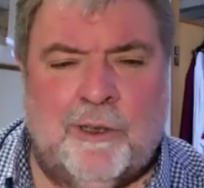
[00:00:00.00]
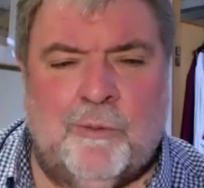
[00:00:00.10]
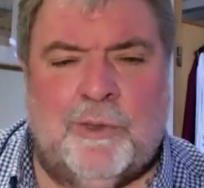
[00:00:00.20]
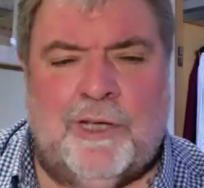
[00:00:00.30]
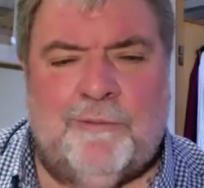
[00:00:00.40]

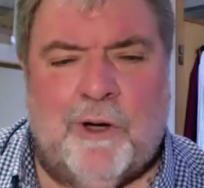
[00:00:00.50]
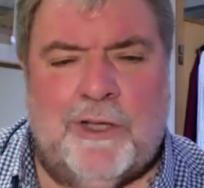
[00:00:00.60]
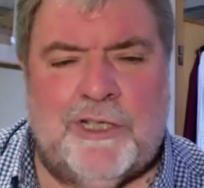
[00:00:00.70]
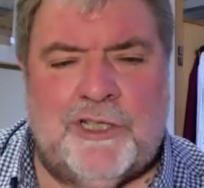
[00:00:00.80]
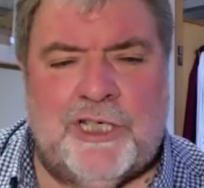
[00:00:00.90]
When they
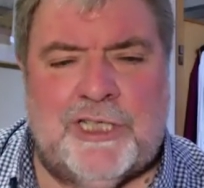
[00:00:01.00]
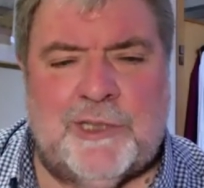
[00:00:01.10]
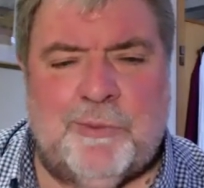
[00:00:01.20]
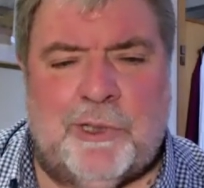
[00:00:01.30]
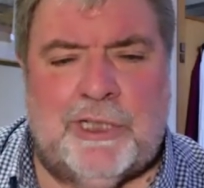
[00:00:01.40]
find that Jesus'
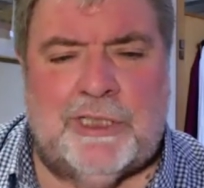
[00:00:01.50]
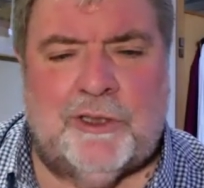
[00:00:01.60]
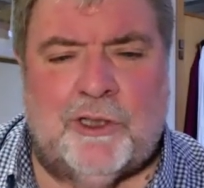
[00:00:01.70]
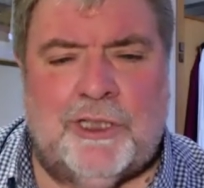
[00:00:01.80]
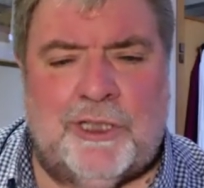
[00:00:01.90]
body is
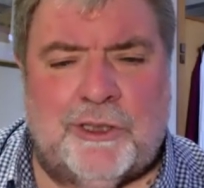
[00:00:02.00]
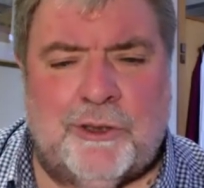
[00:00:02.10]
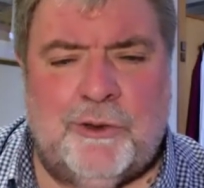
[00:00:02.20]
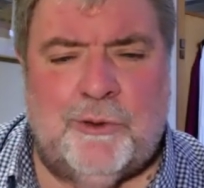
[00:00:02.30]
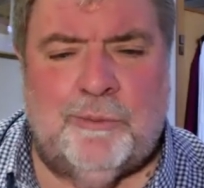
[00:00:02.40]
not in the
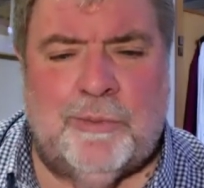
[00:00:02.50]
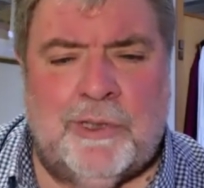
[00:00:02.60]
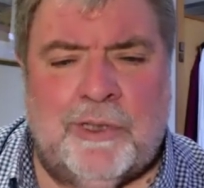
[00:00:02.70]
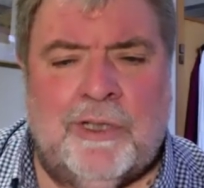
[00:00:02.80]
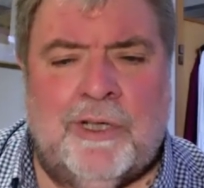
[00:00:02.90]
tomb,
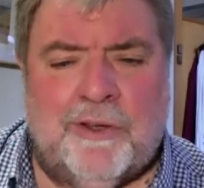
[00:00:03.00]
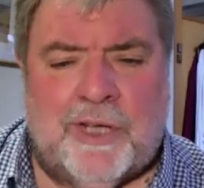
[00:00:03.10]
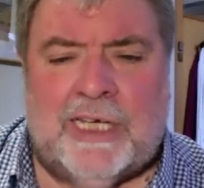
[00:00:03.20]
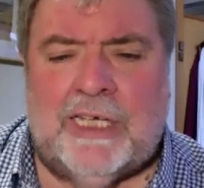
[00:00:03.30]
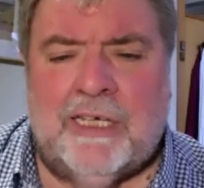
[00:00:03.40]

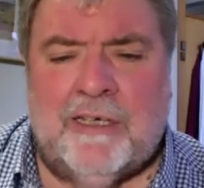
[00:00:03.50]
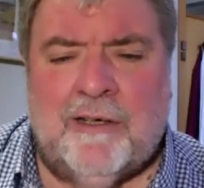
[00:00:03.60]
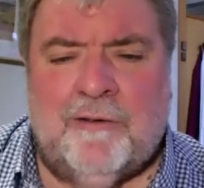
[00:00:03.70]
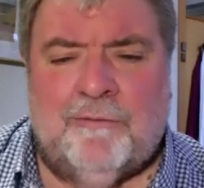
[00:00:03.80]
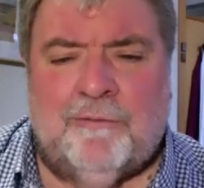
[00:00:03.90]
they
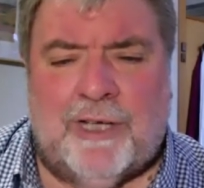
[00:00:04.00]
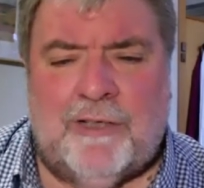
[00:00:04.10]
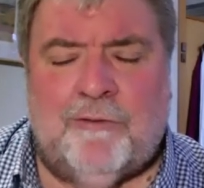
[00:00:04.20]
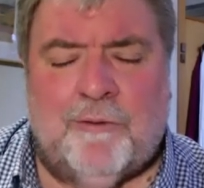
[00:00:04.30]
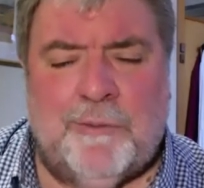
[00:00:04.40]

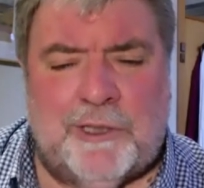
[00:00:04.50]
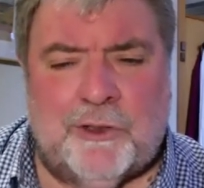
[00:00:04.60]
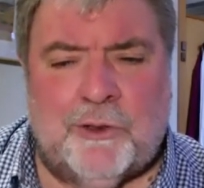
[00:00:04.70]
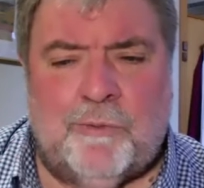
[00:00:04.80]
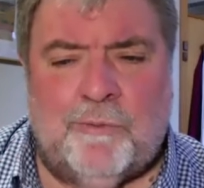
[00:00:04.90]
fled from the
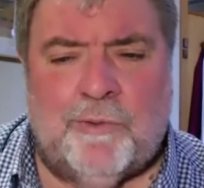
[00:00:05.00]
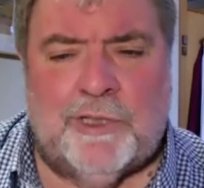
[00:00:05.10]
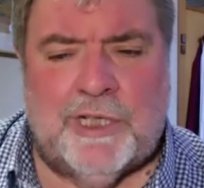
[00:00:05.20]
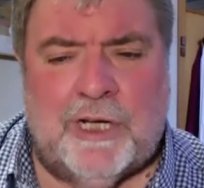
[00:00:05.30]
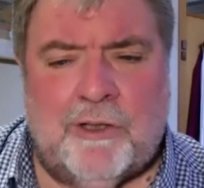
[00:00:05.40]
tomb, for
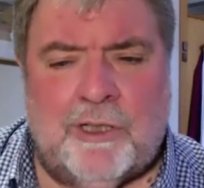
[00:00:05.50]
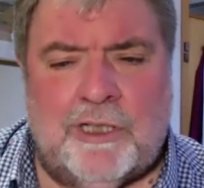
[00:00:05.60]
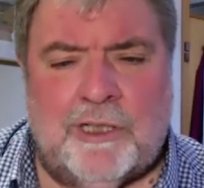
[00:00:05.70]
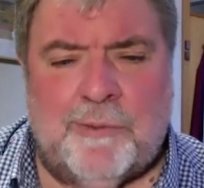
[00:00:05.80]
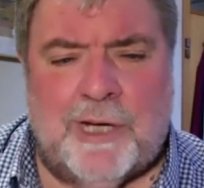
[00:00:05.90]
terror
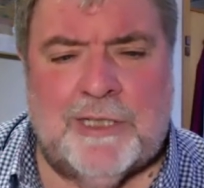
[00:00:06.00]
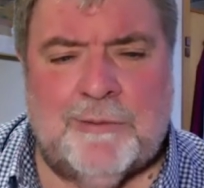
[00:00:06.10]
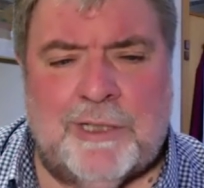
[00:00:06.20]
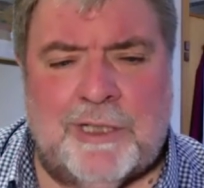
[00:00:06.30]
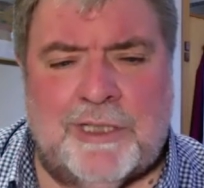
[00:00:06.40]
and
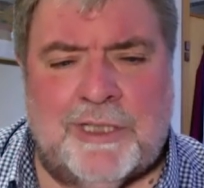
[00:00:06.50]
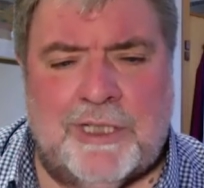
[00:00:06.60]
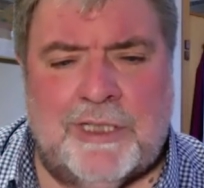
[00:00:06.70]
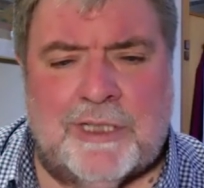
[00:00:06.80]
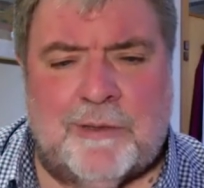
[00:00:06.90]
amazement had
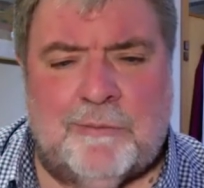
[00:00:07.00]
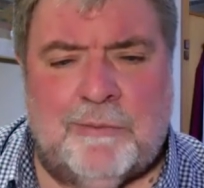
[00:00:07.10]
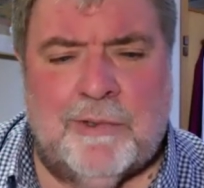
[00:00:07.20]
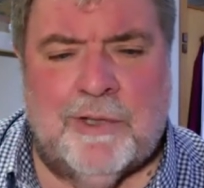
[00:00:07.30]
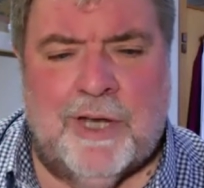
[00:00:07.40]
seized them,
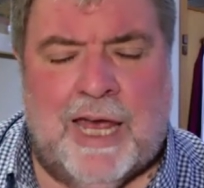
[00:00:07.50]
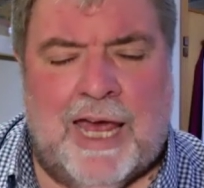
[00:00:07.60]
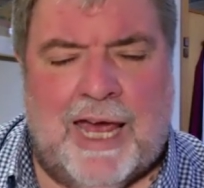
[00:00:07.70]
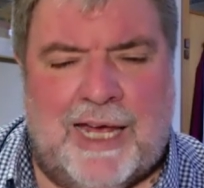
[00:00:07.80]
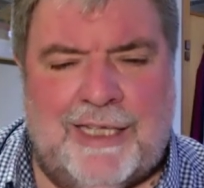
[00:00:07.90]

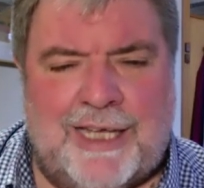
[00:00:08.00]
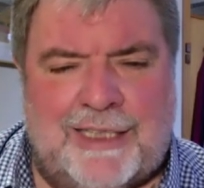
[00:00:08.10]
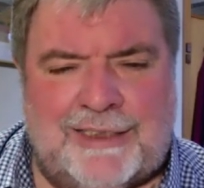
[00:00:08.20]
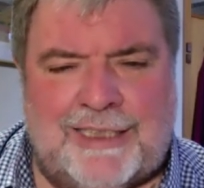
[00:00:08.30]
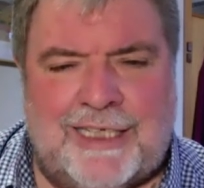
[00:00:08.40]
and they
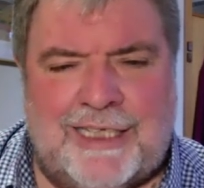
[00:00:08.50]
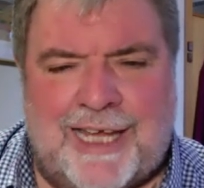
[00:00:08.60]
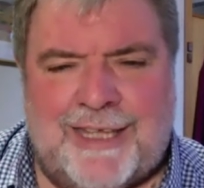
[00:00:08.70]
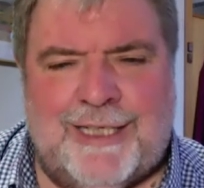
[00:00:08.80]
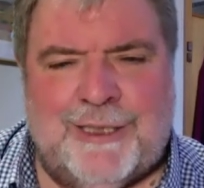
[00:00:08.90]
said
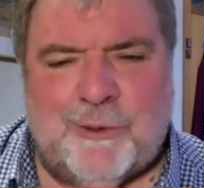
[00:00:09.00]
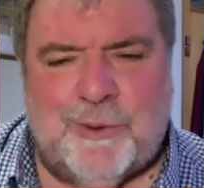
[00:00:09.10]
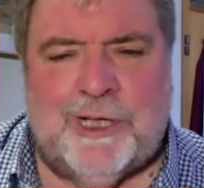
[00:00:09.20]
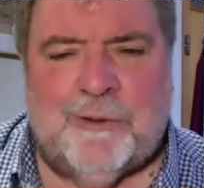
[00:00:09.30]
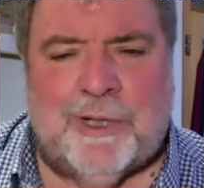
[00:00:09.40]
nothing to
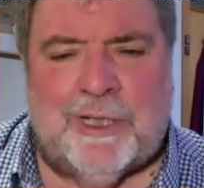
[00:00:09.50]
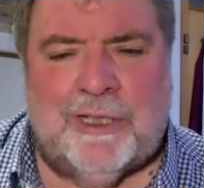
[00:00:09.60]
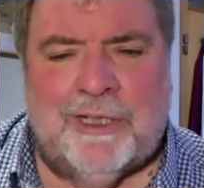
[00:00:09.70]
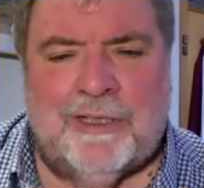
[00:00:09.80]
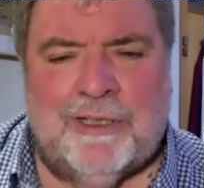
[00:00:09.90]

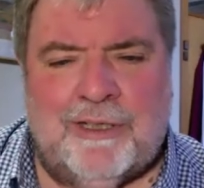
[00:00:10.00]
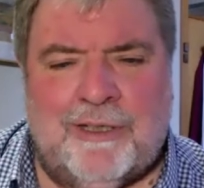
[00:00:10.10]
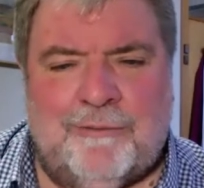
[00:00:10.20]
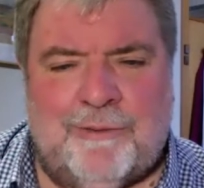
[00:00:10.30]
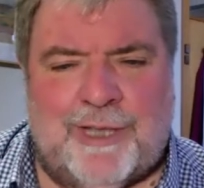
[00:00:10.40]
anyone,
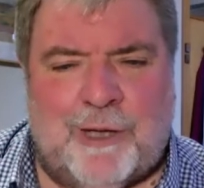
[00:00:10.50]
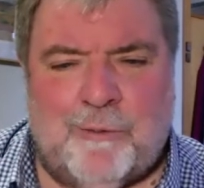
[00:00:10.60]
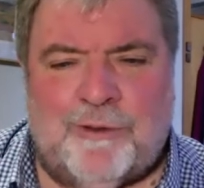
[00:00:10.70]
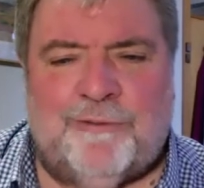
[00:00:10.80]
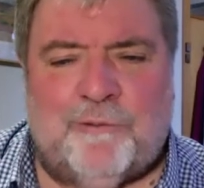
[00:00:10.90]
for they
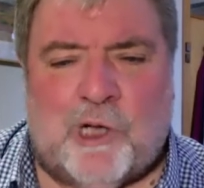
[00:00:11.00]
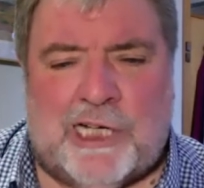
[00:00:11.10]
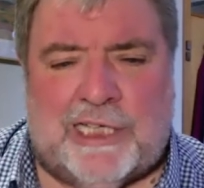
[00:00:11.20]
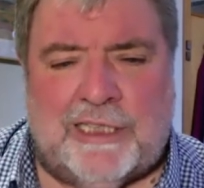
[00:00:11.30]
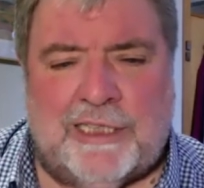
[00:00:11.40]
were
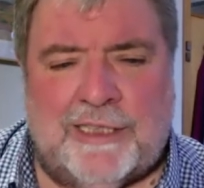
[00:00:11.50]
afraid.